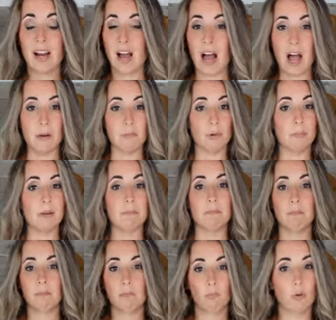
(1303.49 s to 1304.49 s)
um, would be
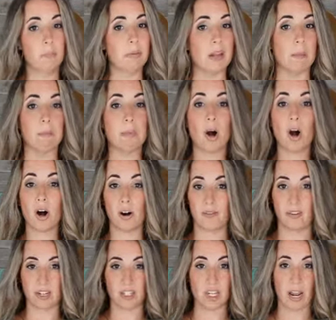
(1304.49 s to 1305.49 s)
would be a
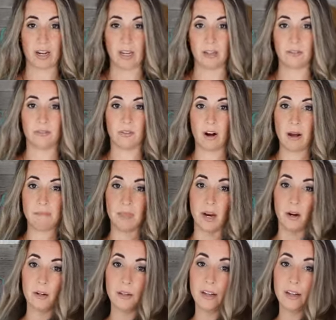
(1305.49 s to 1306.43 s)
perfect jacket for up there.